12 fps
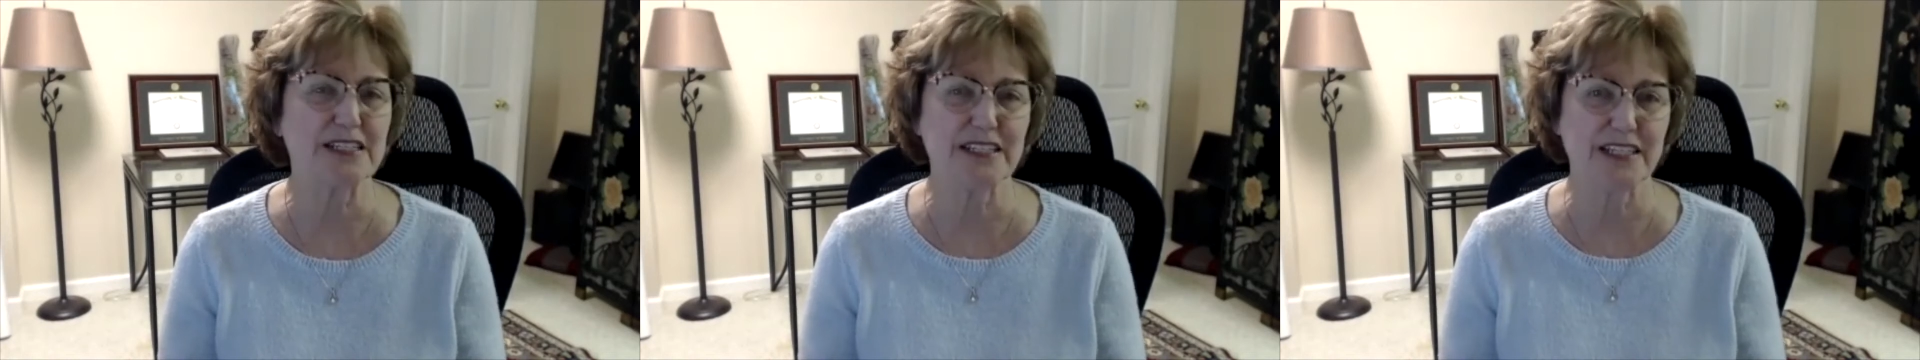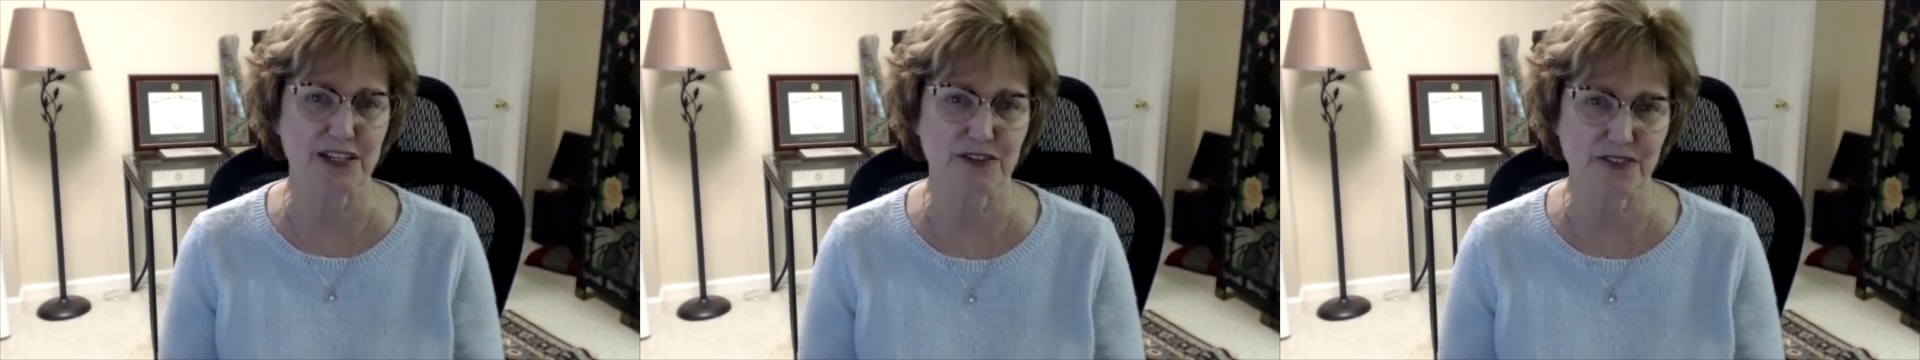and
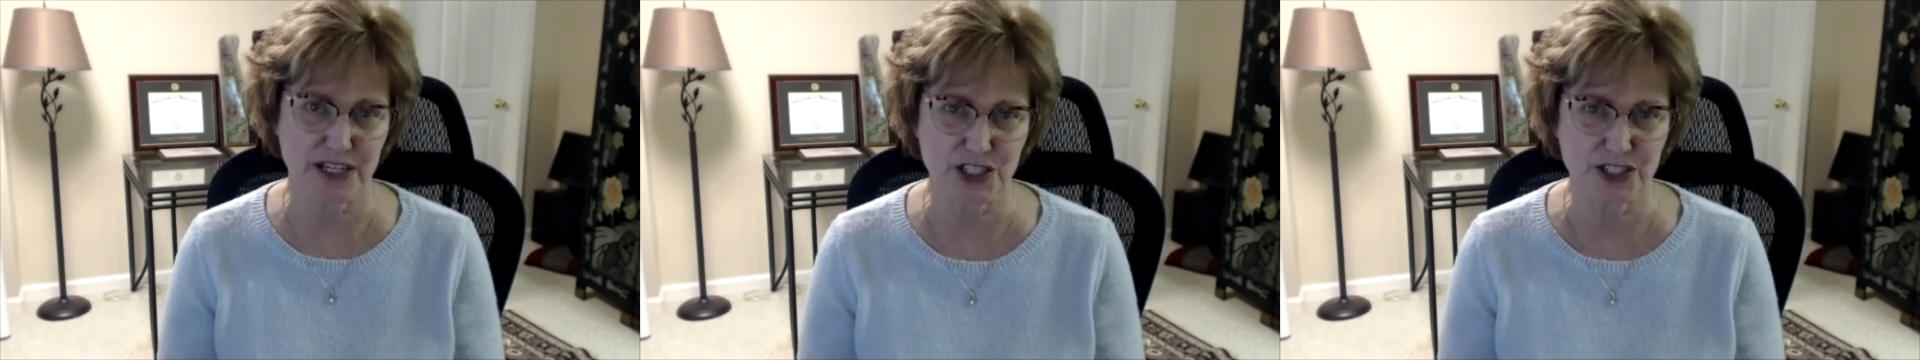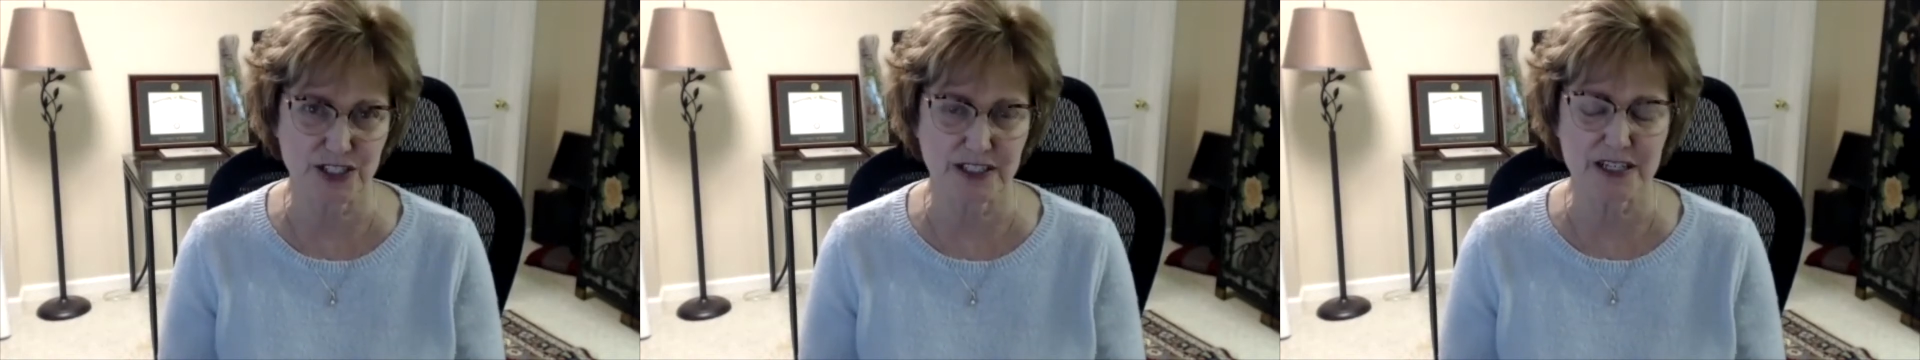
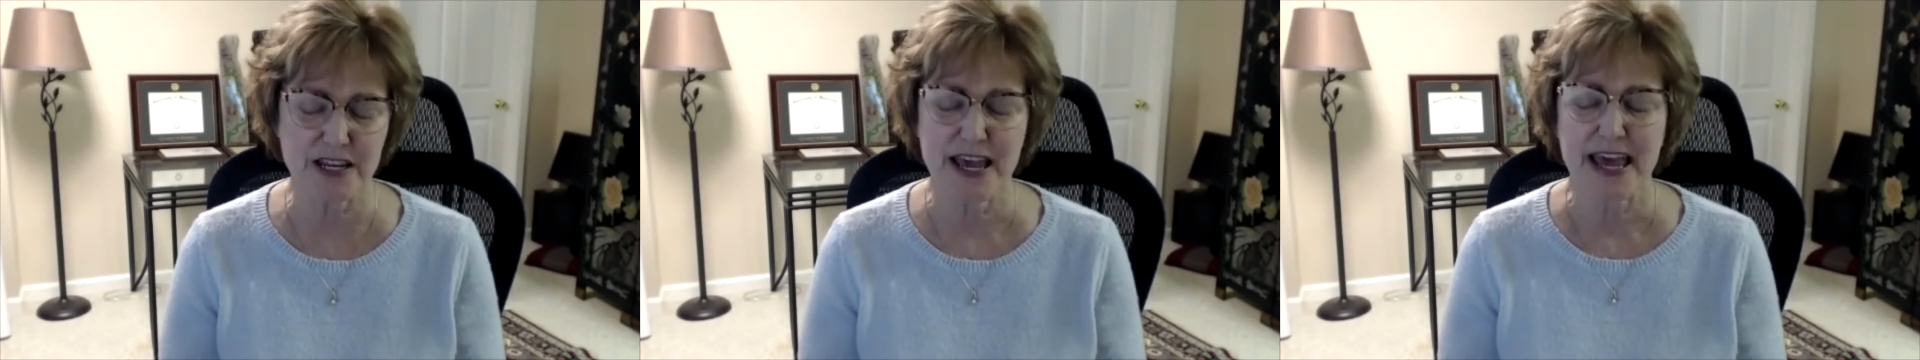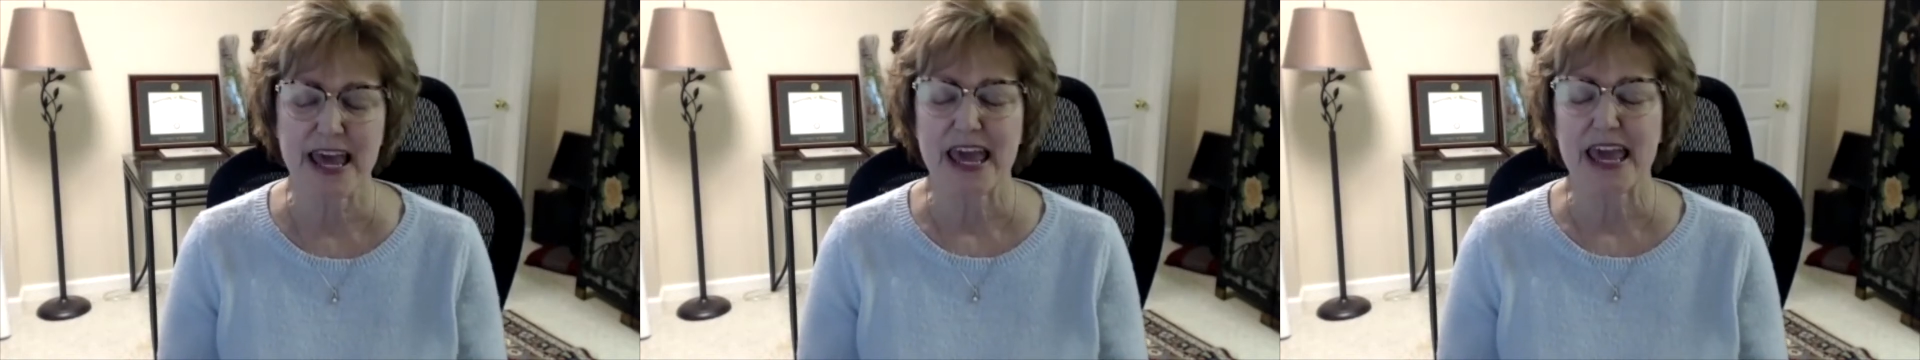innovation.
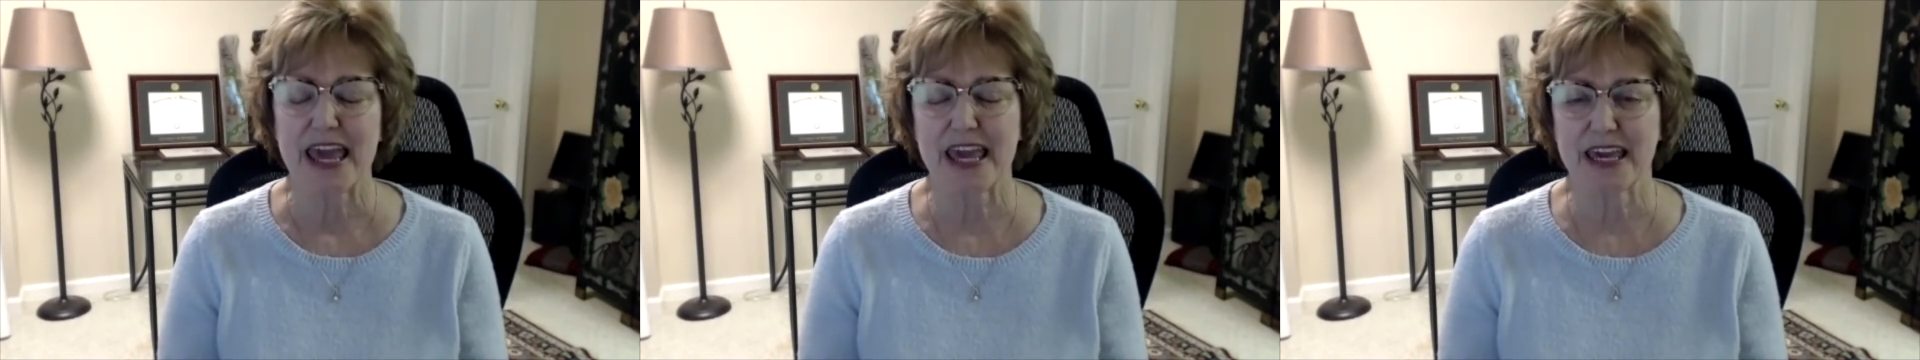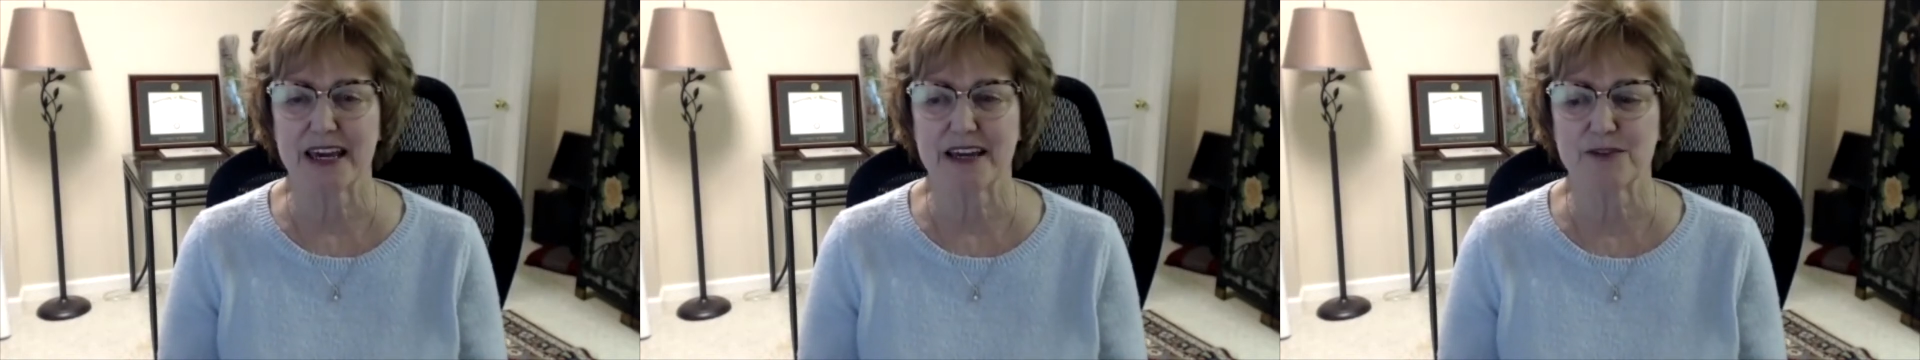
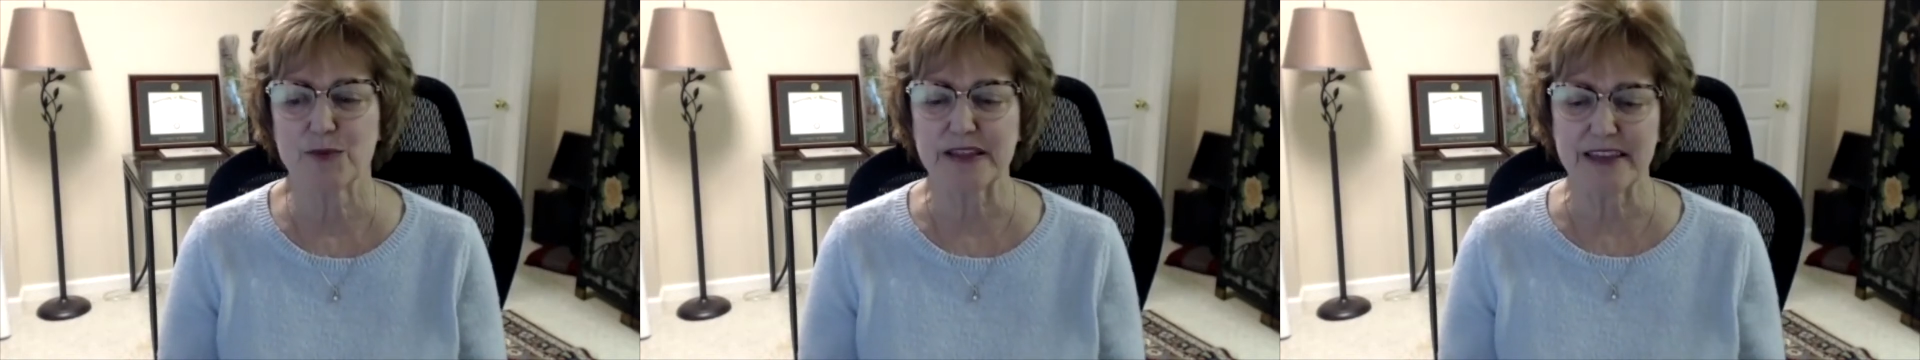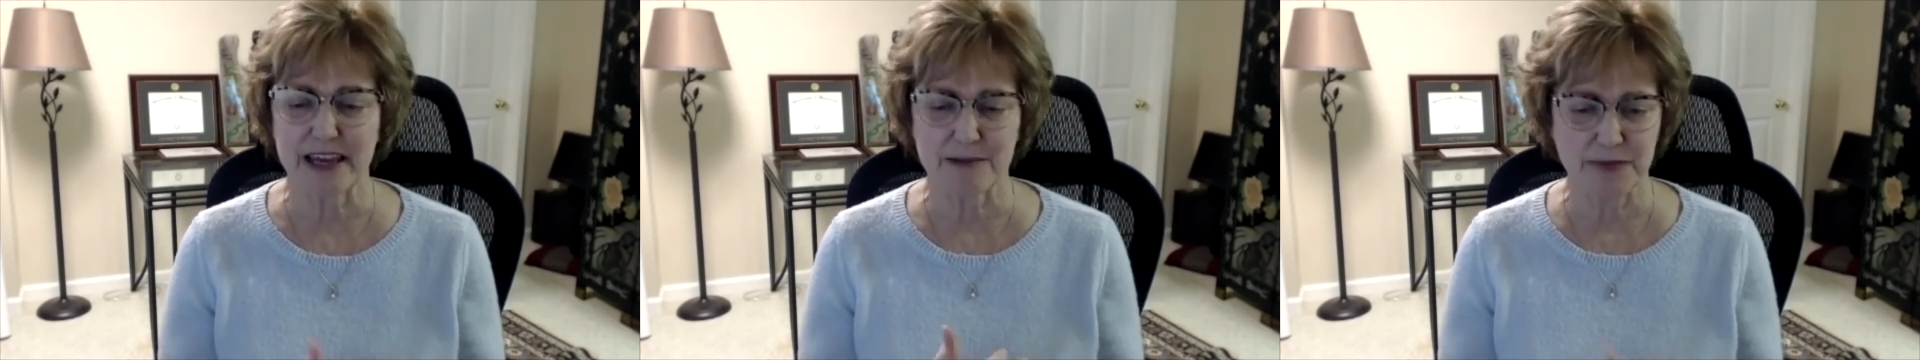And what
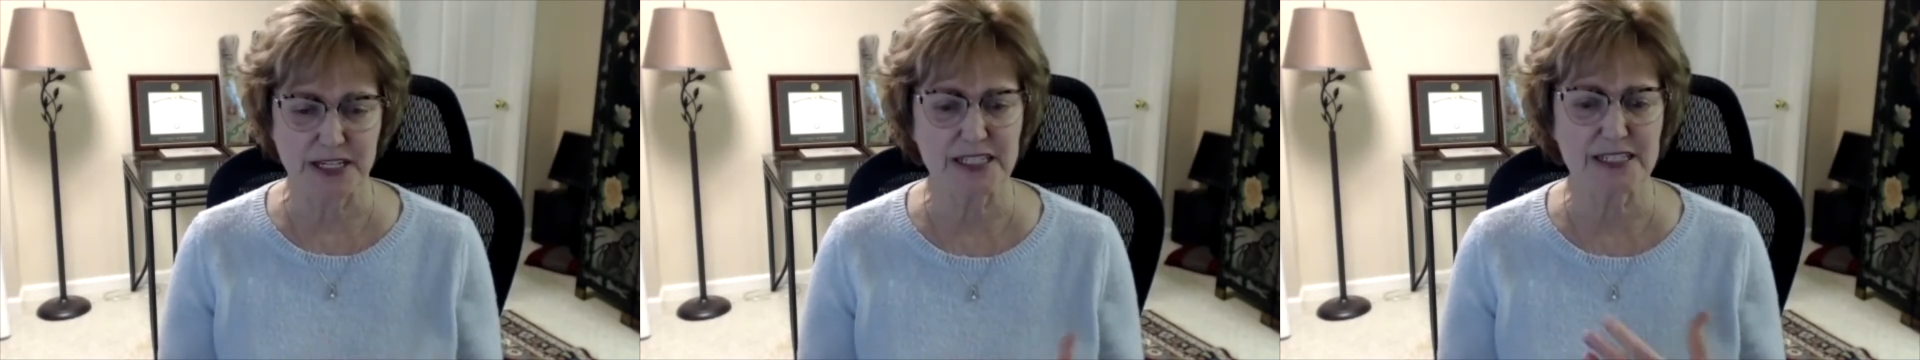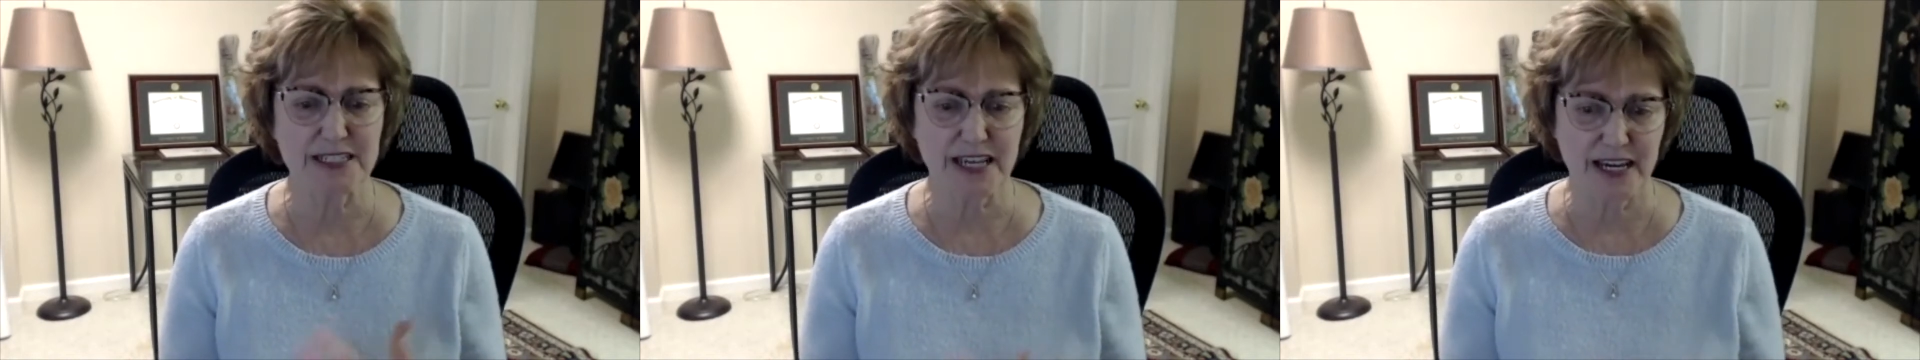that means
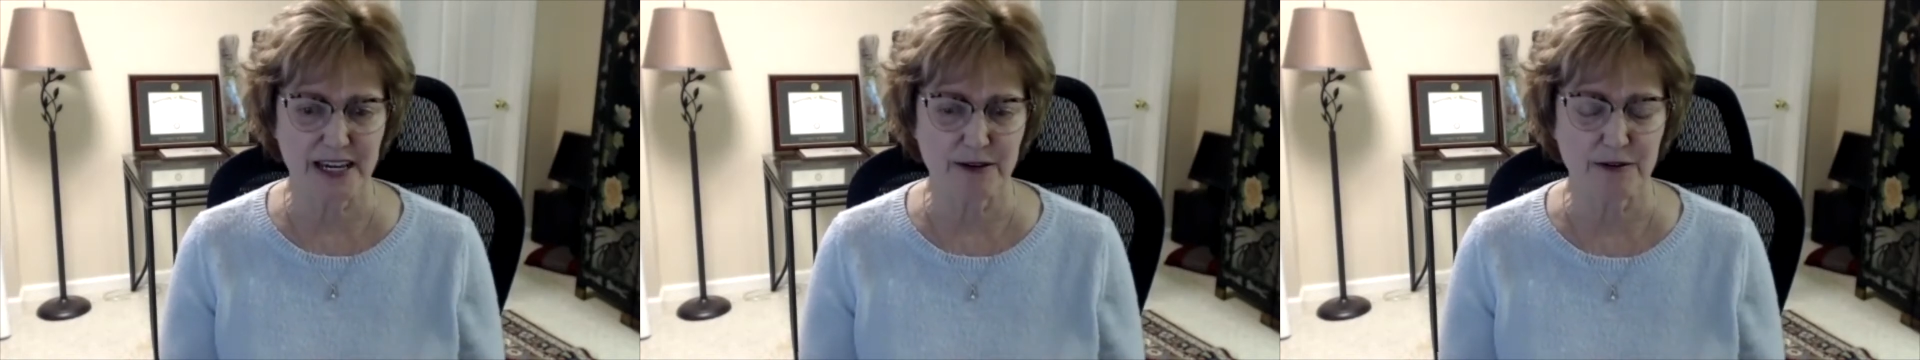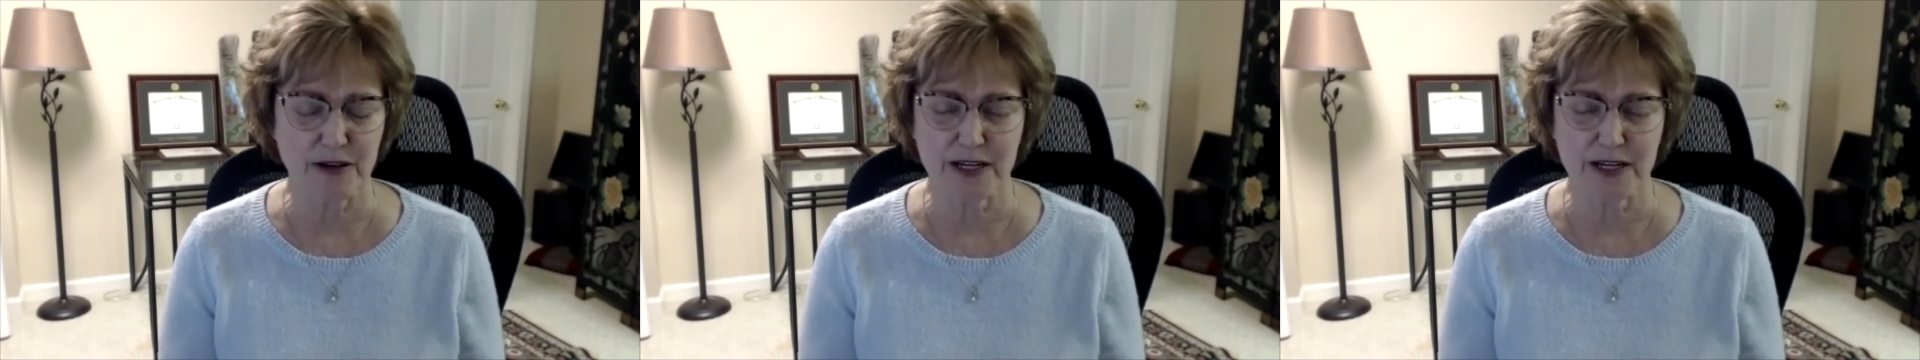is I